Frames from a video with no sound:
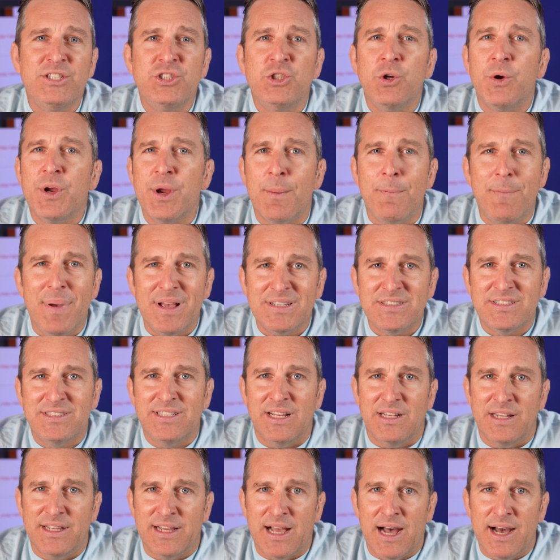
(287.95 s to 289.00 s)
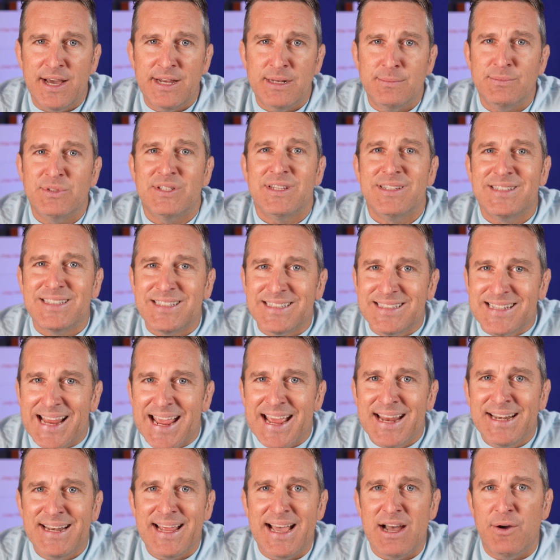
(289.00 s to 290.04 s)
sure your best-selling items
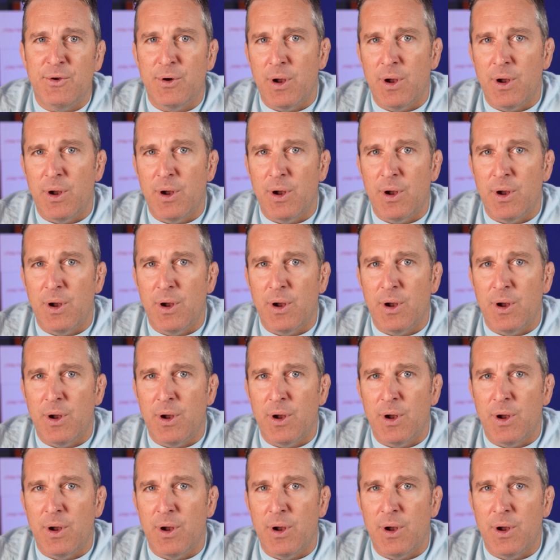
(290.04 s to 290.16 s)
stand out